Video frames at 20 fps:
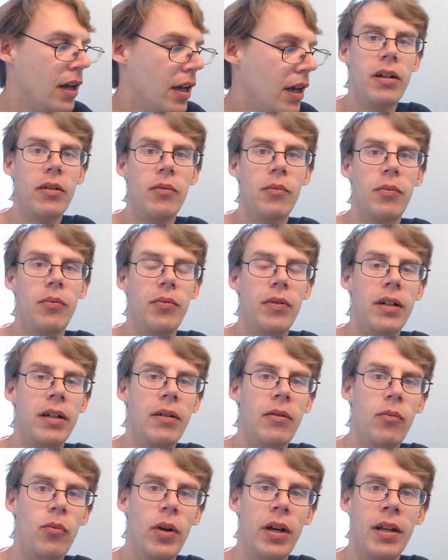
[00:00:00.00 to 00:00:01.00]
you know,
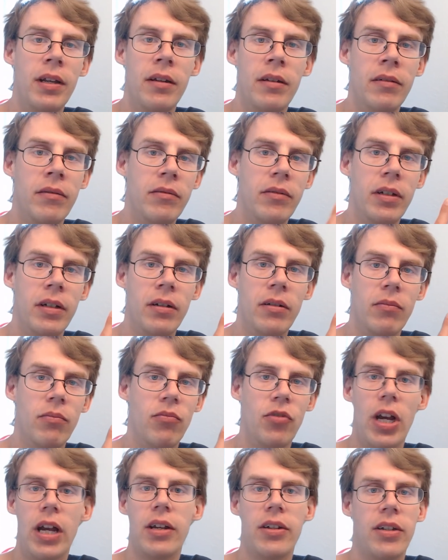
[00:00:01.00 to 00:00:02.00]
uh, when, you know,
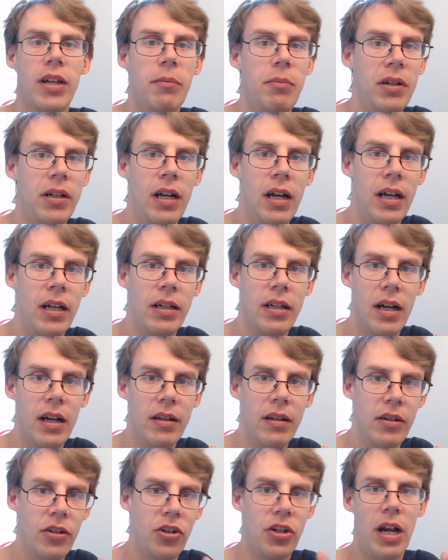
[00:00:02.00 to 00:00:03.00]
Jacksepticeye
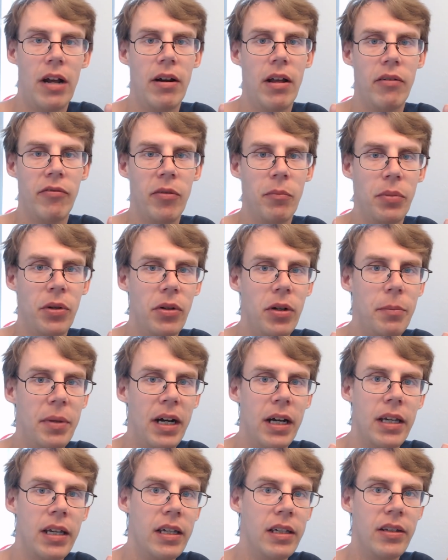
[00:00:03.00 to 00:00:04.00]
got a shout out from
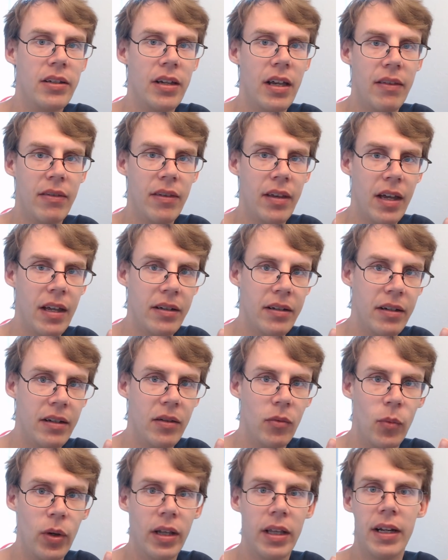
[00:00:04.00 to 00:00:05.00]
PewDiePie, he said that,
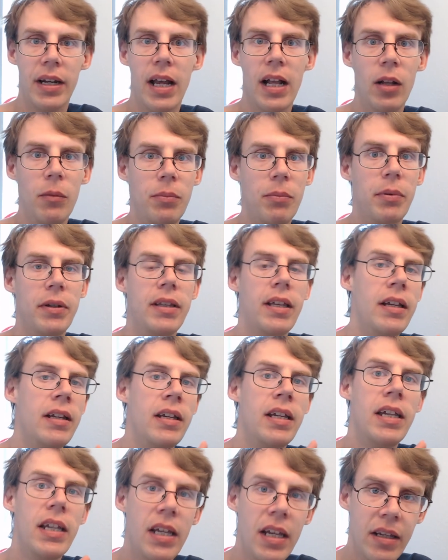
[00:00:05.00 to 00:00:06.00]
uh, well, it helped, but then
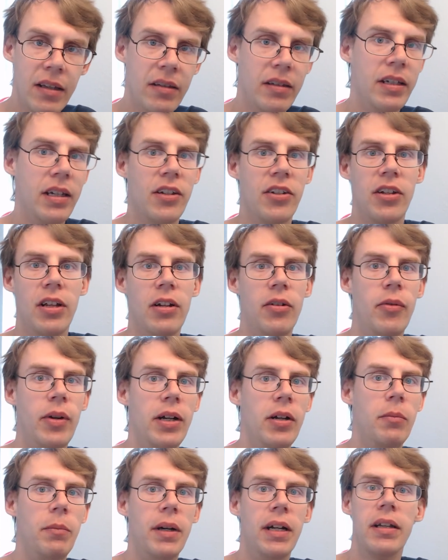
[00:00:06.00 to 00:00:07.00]
he hit the
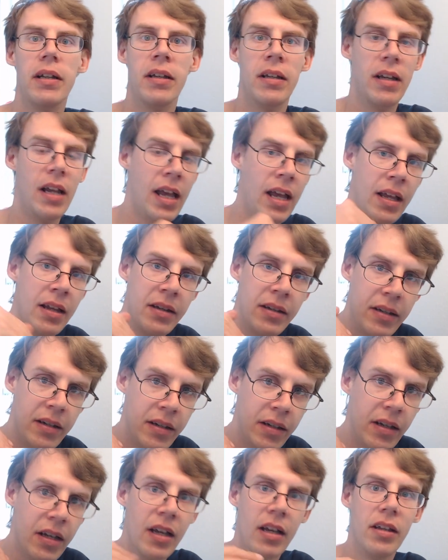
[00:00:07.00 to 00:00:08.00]
accelerator button and,
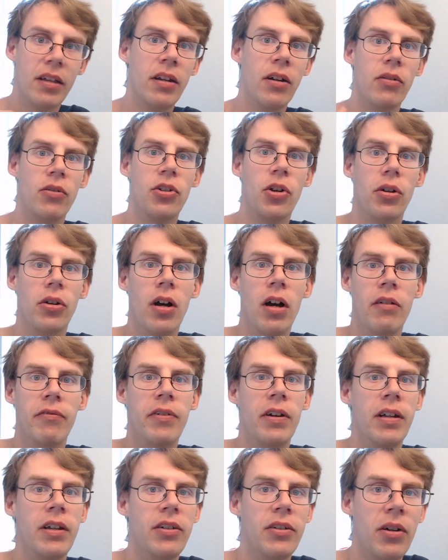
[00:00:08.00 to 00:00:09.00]
uh, you know, took
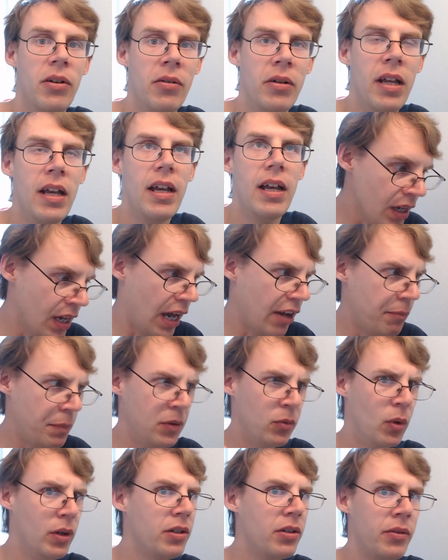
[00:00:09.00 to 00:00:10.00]
off on his own. I've
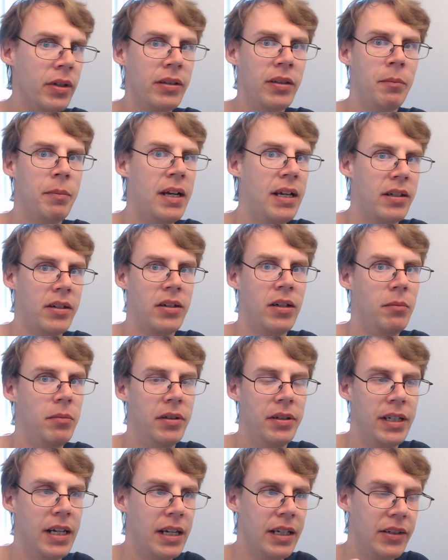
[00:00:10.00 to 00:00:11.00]
been wondering the past
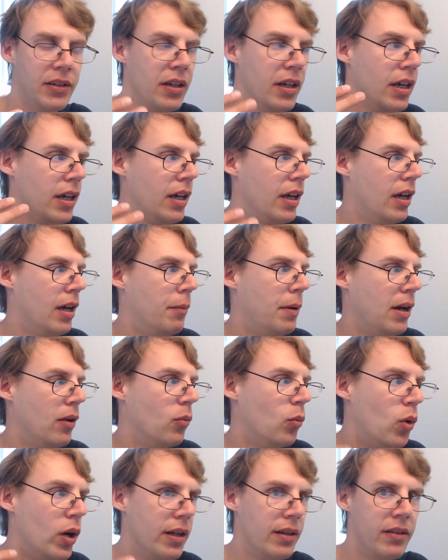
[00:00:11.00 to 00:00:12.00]
couple of days
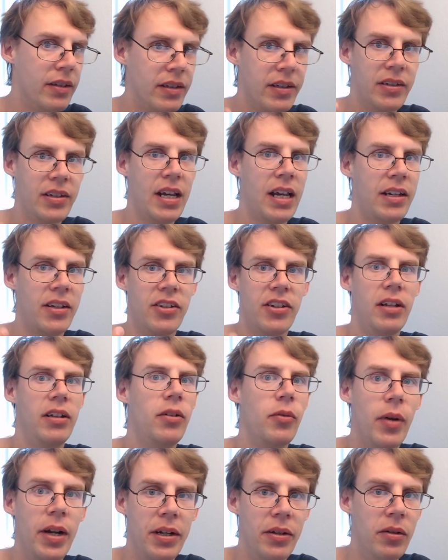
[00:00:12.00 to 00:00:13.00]
about what this
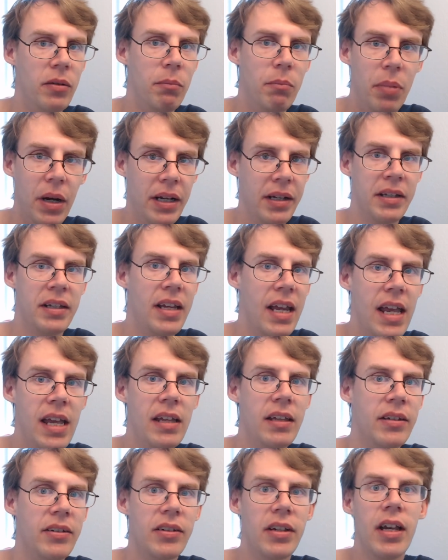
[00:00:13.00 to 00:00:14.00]
accelerator button
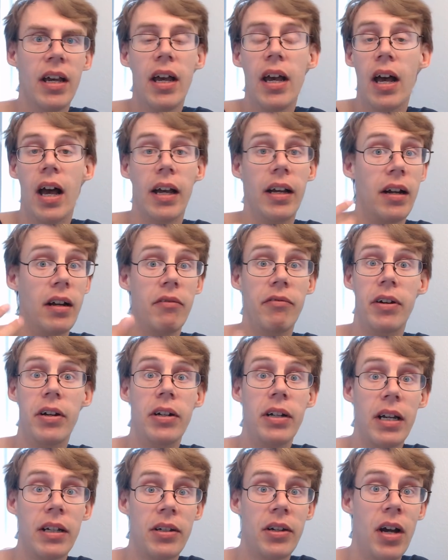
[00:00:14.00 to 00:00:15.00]
is. I got a
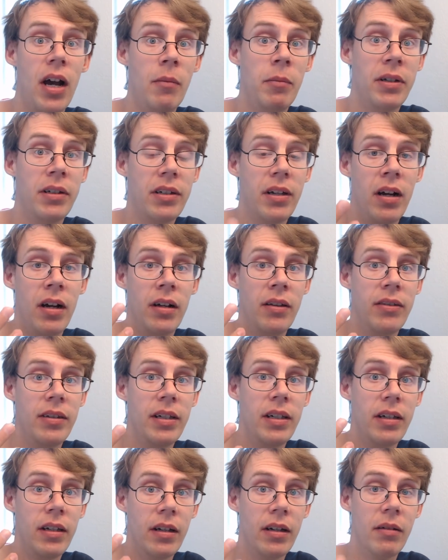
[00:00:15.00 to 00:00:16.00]
very nice comment on
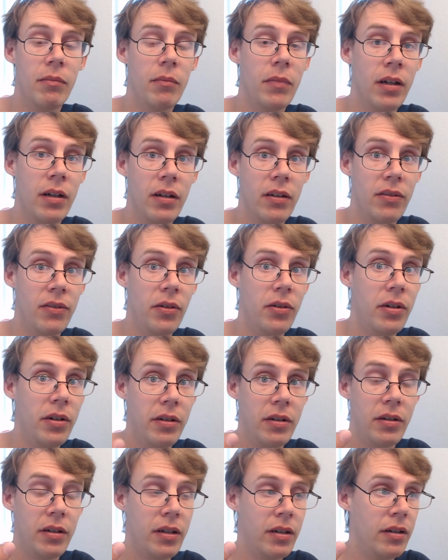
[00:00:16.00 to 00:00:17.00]
the uh, uh,
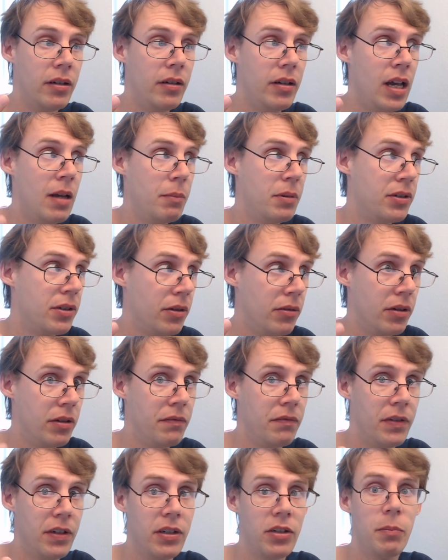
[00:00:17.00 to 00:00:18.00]
third uh, episode
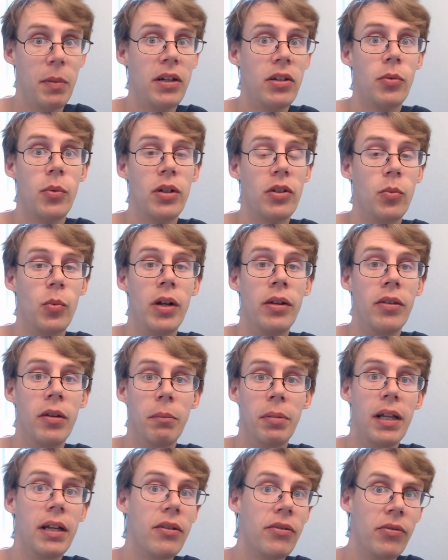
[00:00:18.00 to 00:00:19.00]
of uh, Space Quest one, the
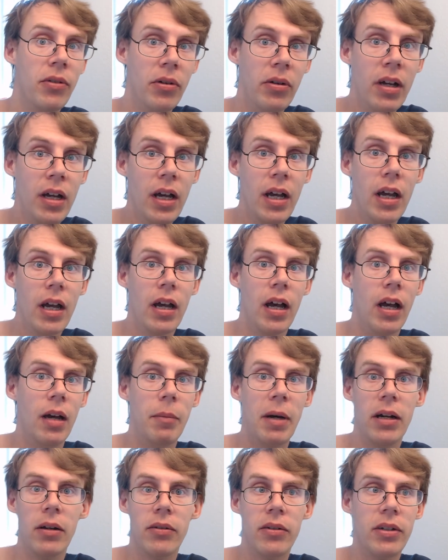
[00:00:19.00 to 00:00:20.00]
playthrough,
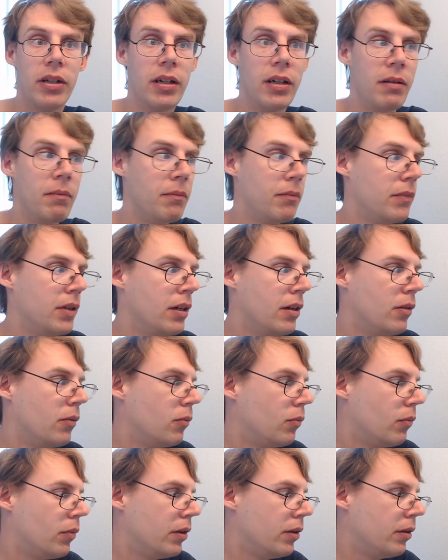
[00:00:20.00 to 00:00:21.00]
about, um, you
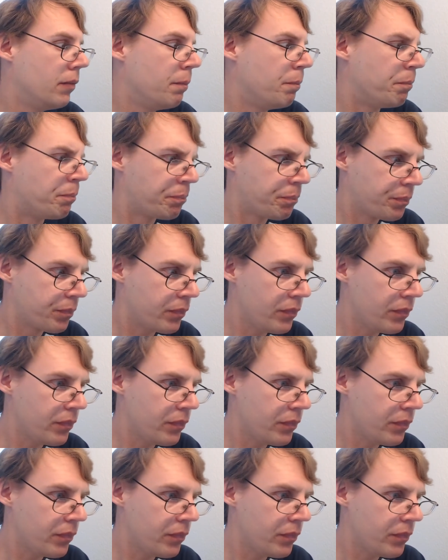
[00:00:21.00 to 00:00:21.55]
know, um,